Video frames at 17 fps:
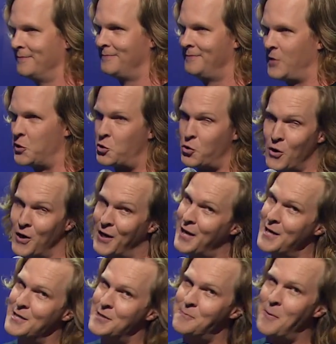The
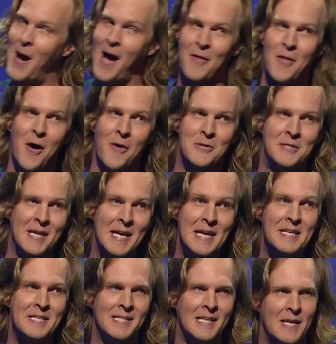trickiest part, though, is
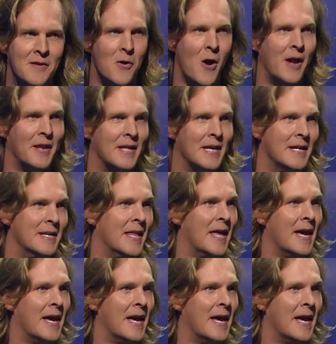easily right at the end of